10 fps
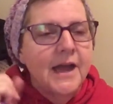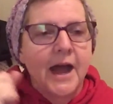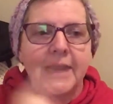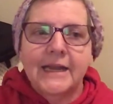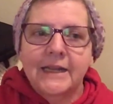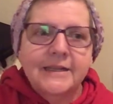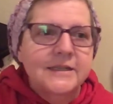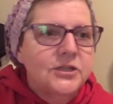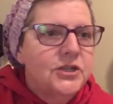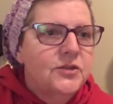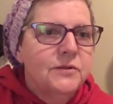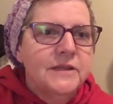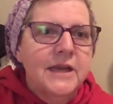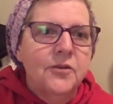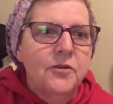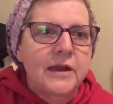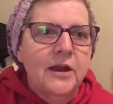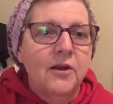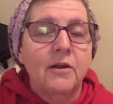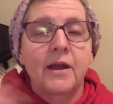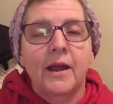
I can listen to you with the other ear."